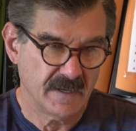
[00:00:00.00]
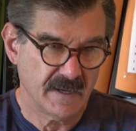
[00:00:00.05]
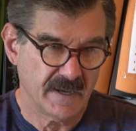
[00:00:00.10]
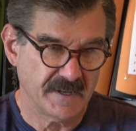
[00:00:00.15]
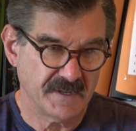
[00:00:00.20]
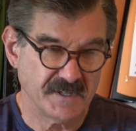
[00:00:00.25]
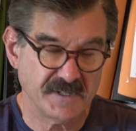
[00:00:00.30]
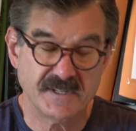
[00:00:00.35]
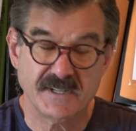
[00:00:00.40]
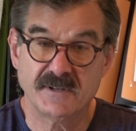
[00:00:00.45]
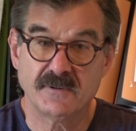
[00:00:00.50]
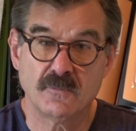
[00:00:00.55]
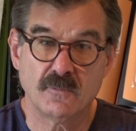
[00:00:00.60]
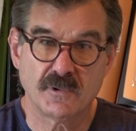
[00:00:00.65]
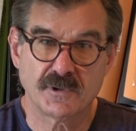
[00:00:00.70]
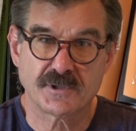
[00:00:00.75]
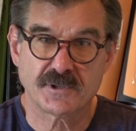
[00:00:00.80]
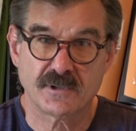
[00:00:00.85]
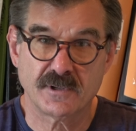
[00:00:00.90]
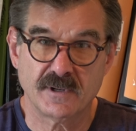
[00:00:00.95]
And he didn't
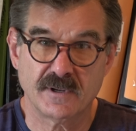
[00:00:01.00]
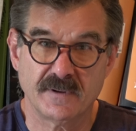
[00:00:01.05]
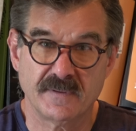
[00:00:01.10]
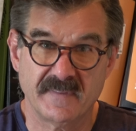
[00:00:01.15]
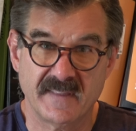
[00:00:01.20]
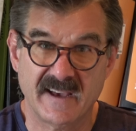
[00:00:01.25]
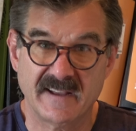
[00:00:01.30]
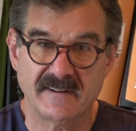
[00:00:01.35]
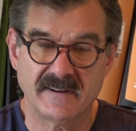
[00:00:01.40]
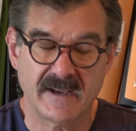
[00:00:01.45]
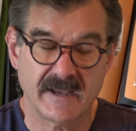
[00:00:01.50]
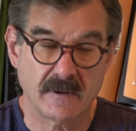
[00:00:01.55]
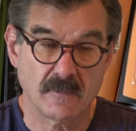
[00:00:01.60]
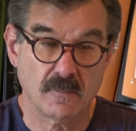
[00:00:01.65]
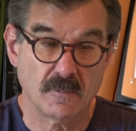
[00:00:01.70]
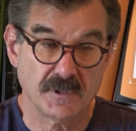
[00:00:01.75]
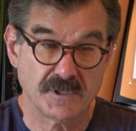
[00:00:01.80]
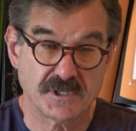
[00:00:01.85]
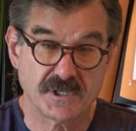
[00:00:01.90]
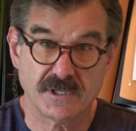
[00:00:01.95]
return that night,
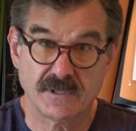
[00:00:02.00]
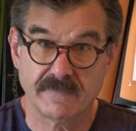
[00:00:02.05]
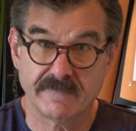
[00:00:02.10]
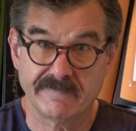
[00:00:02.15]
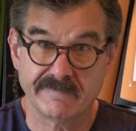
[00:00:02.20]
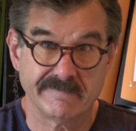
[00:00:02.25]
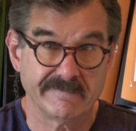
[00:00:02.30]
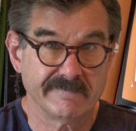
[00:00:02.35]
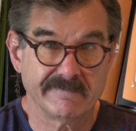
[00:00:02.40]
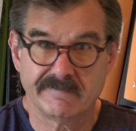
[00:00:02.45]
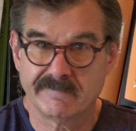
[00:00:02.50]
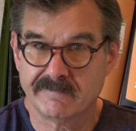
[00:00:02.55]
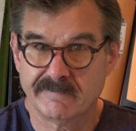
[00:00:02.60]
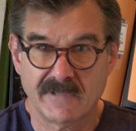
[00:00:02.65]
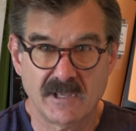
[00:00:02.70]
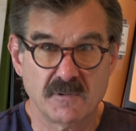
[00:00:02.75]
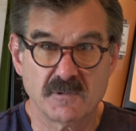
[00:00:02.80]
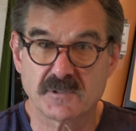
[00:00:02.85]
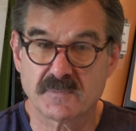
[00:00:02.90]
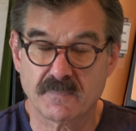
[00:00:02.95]
which
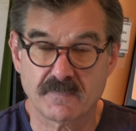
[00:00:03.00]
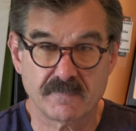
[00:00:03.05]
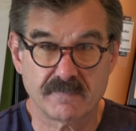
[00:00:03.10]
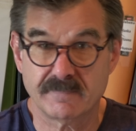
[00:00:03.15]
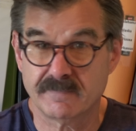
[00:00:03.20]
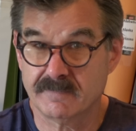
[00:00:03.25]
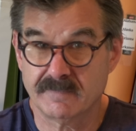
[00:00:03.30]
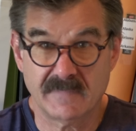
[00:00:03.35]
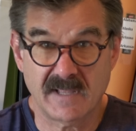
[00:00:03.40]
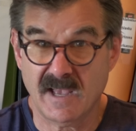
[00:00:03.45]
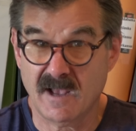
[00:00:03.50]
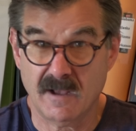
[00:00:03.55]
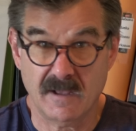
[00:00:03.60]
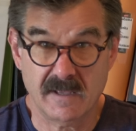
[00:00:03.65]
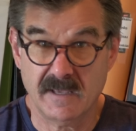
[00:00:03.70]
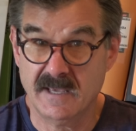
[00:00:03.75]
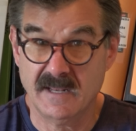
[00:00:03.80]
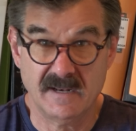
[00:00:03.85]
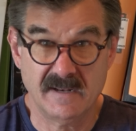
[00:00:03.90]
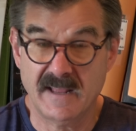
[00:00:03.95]
he
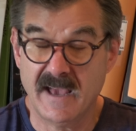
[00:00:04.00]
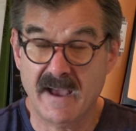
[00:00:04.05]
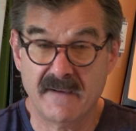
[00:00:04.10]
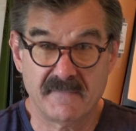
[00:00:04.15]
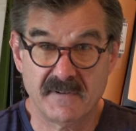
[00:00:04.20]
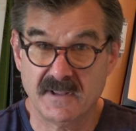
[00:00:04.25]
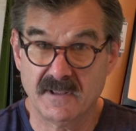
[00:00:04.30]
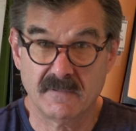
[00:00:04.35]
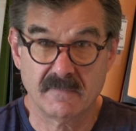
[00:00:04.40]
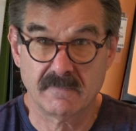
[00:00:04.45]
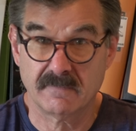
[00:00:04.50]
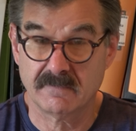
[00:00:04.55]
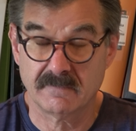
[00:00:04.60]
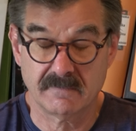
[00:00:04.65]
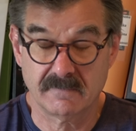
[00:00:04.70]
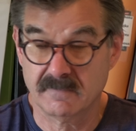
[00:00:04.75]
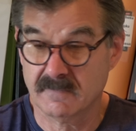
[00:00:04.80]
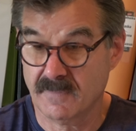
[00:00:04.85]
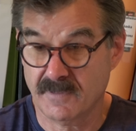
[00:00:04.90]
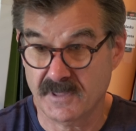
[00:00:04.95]
didn't have any
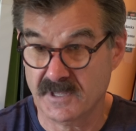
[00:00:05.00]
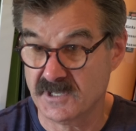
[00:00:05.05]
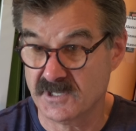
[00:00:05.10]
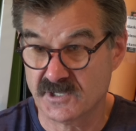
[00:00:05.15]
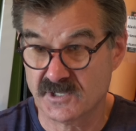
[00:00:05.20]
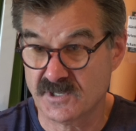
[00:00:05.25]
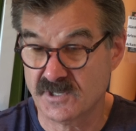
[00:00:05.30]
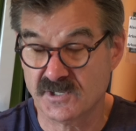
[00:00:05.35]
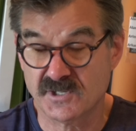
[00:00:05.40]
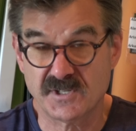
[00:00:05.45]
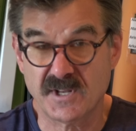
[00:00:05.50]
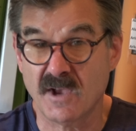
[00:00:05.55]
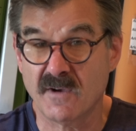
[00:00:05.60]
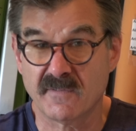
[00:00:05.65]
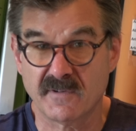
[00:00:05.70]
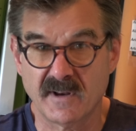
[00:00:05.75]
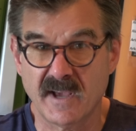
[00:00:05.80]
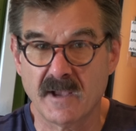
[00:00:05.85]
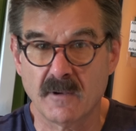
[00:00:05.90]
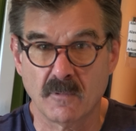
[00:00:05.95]
things to stay
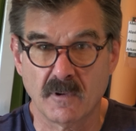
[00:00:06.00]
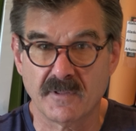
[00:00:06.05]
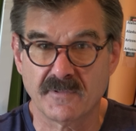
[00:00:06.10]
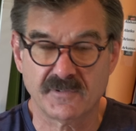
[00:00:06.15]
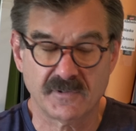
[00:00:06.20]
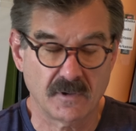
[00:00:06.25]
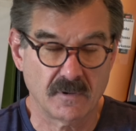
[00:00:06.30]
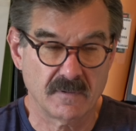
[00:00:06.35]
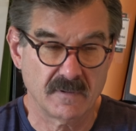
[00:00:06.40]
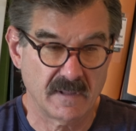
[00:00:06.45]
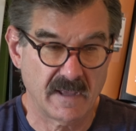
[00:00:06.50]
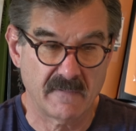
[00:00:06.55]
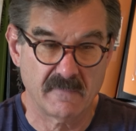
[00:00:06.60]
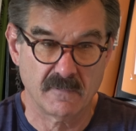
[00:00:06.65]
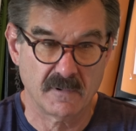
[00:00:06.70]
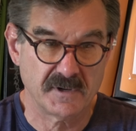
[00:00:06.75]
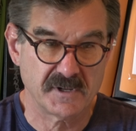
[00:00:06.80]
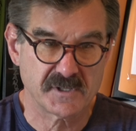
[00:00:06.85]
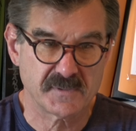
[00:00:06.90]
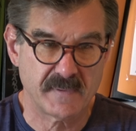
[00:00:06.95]
overnight with, so
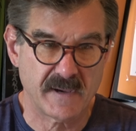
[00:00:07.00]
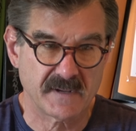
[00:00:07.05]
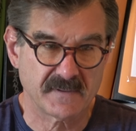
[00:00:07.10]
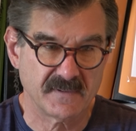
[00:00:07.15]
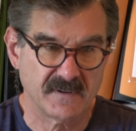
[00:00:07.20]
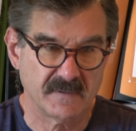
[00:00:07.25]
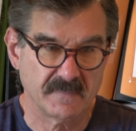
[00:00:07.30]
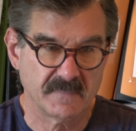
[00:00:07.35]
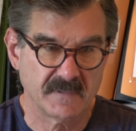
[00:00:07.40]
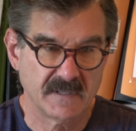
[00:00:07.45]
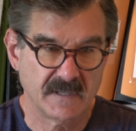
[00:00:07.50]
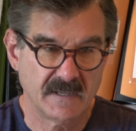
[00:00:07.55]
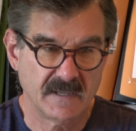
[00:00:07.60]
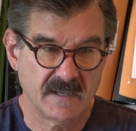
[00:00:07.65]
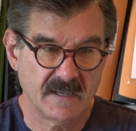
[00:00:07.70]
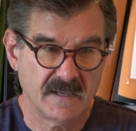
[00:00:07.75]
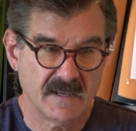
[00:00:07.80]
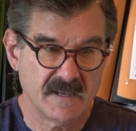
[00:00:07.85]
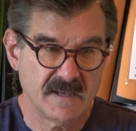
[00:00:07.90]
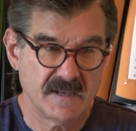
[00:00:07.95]
everyone expected him.
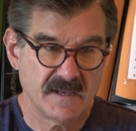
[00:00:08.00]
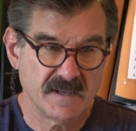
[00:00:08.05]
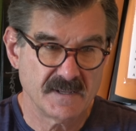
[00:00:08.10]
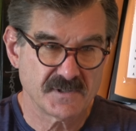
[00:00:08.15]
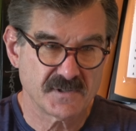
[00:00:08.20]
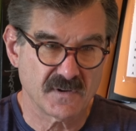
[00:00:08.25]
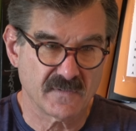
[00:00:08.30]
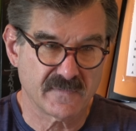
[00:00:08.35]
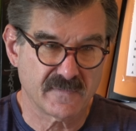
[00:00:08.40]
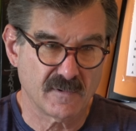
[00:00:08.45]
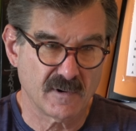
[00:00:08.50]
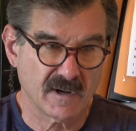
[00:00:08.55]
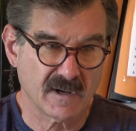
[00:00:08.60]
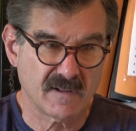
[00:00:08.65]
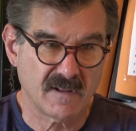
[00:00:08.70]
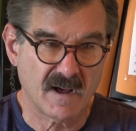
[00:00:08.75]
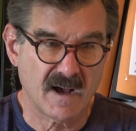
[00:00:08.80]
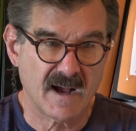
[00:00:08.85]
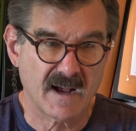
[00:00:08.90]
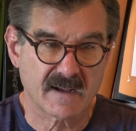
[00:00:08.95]
So at 4
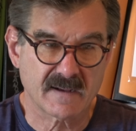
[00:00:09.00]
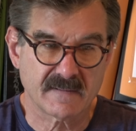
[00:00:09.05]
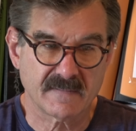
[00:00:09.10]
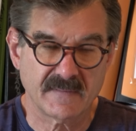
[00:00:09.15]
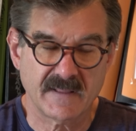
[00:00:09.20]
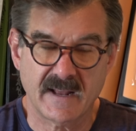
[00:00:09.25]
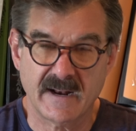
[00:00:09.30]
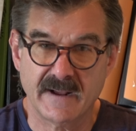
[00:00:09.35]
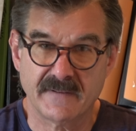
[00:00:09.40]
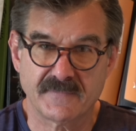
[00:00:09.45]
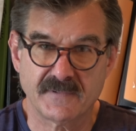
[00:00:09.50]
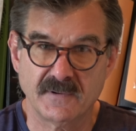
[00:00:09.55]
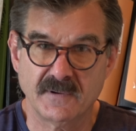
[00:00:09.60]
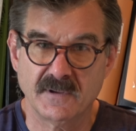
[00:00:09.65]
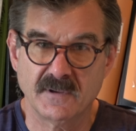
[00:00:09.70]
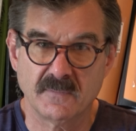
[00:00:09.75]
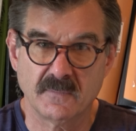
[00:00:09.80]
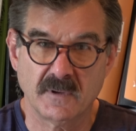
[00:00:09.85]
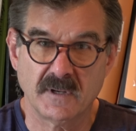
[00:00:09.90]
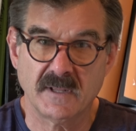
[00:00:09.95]
o'clock that
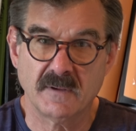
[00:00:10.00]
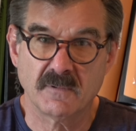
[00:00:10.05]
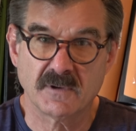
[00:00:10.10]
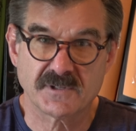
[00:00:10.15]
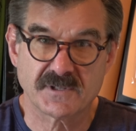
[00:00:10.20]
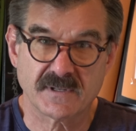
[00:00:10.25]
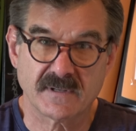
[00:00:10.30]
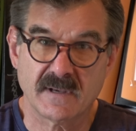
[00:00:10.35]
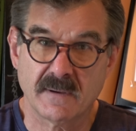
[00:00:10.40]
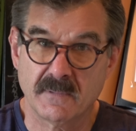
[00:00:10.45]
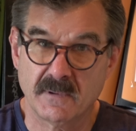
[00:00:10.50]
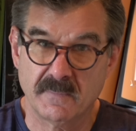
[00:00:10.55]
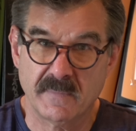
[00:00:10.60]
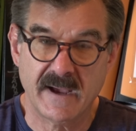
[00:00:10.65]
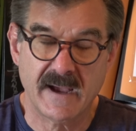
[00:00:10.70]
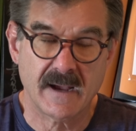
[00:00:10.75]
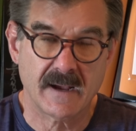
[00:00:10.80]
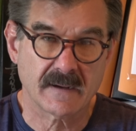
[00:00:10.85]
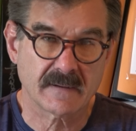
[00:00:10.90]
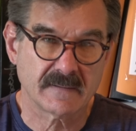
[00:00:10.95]
afternoon, when he wasn't coming
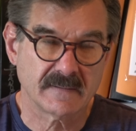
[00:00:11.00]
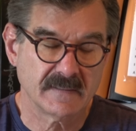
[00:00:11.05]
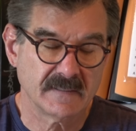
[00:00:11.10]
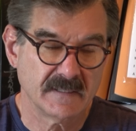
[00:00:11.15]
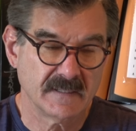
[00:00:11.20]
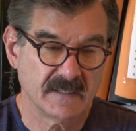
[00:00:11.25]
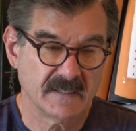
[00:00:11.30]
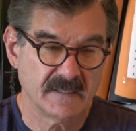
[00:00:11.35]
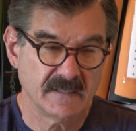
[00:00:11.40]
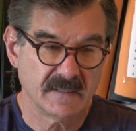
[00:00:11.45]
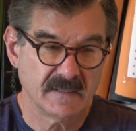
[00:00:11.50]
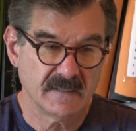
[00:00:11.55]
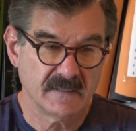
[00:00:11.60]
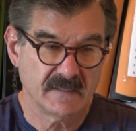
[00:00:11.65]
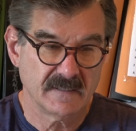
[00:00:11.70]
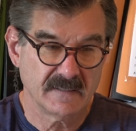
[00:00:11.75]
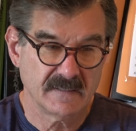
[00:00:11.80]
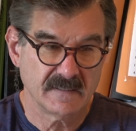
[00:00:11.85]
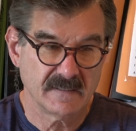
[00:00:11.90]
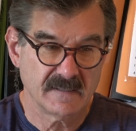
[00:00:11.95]
back,
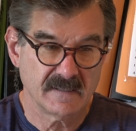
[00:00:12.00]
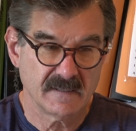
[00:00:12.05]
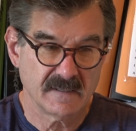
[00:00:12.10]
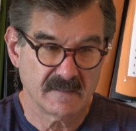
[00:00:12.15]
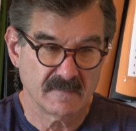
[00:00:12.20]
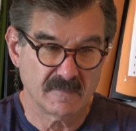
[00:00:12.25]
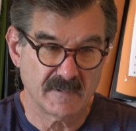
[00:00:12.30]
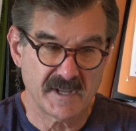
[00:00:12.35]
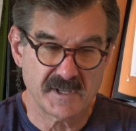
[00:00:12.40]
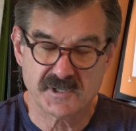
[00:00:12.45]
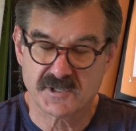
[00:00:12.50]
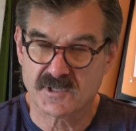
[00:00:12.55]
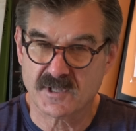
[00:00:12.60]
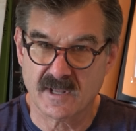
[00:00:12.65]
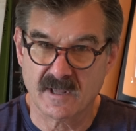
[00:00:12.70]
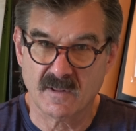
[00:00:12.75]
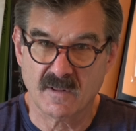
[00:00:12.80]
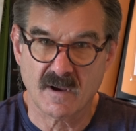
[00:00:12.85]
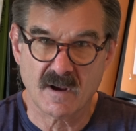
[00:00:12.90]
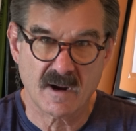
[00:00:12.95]
raised
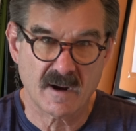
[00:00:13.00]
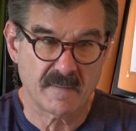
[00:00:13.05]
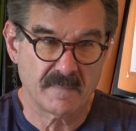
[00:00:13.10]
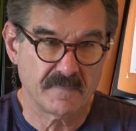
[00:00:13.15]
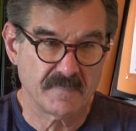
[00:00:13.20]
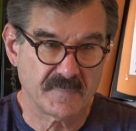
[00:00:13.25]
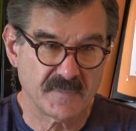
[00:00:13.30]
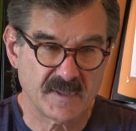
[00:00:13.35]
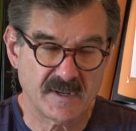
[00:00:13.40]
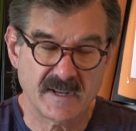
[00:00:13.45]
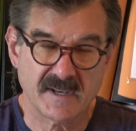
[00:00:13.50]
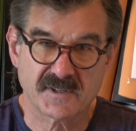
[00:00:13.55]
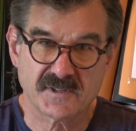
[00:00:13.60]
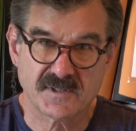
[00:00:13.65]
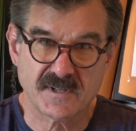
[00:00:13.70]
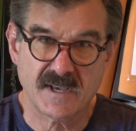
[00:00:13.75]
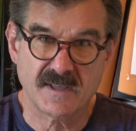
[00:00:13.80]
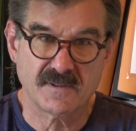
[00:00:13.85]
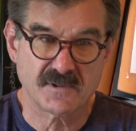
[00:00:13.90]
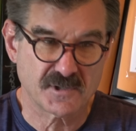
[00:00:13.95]
the alarm. The next
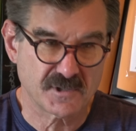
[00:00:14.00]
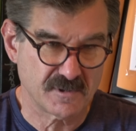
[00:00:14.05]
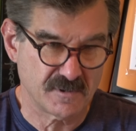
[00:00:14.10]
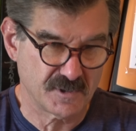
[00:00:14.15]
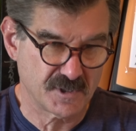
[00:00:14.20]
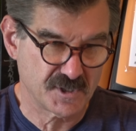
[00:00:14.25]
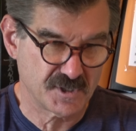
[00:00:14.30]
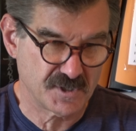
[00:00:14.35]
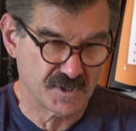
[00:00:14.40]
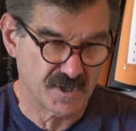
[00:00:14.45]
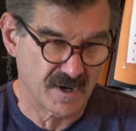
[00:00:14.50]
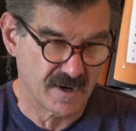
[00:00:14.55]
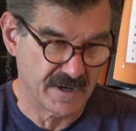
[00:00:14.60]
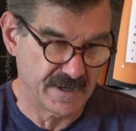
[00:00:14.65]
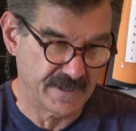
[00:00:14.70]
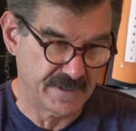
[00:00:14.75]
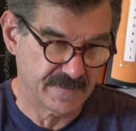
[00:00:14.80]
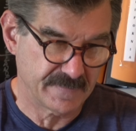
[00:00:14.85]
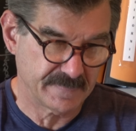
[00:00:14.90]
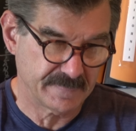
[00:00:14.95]
day, the search
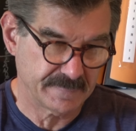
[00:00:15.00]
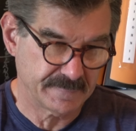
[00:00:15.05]
started.